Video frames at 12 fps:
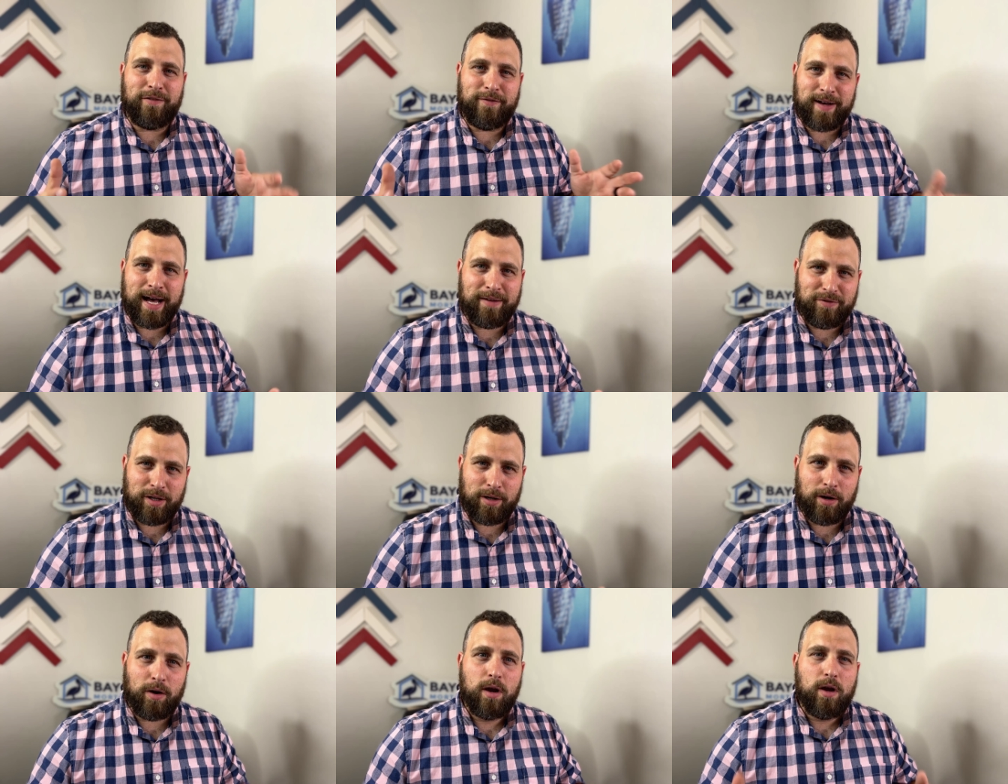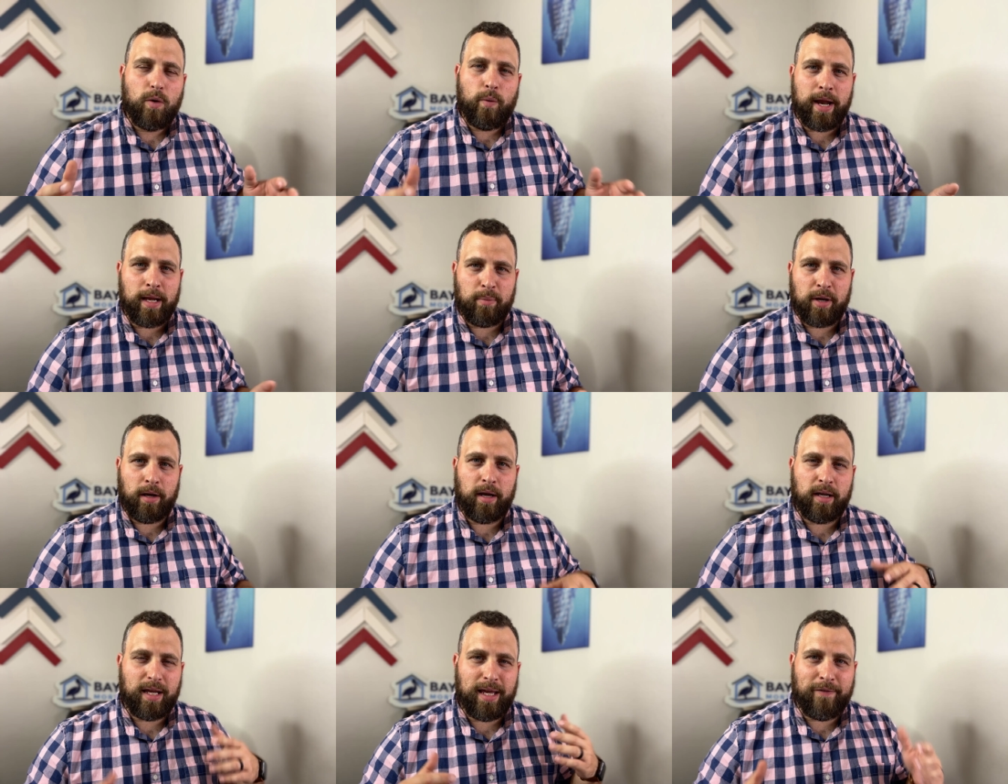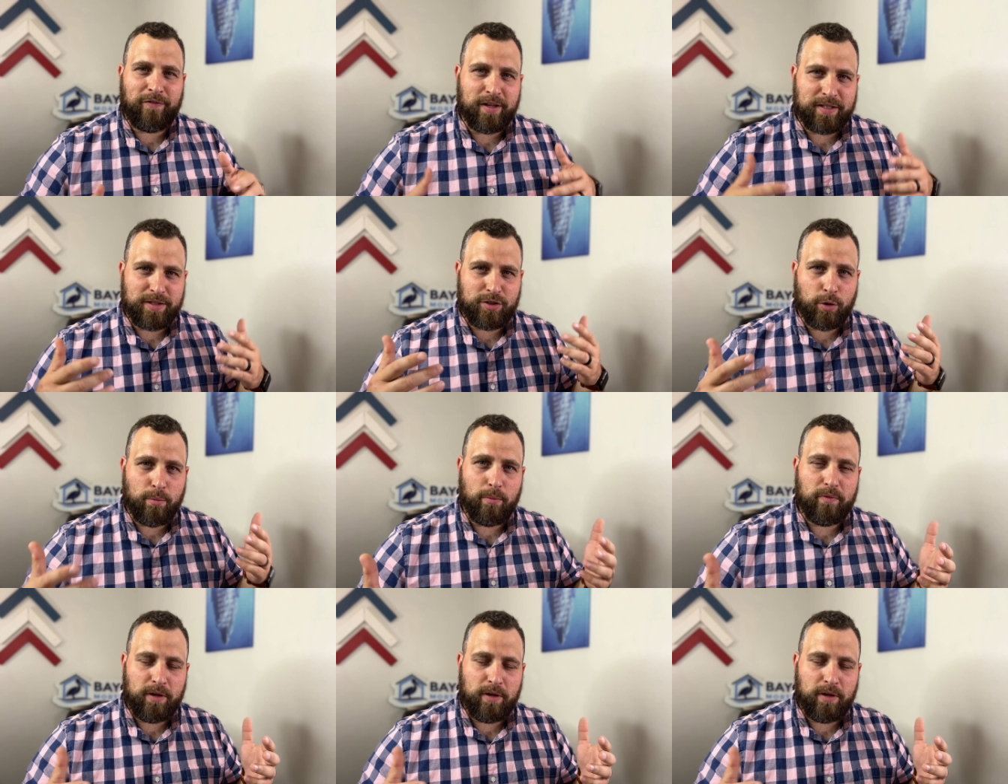five-year waiting period if this is your,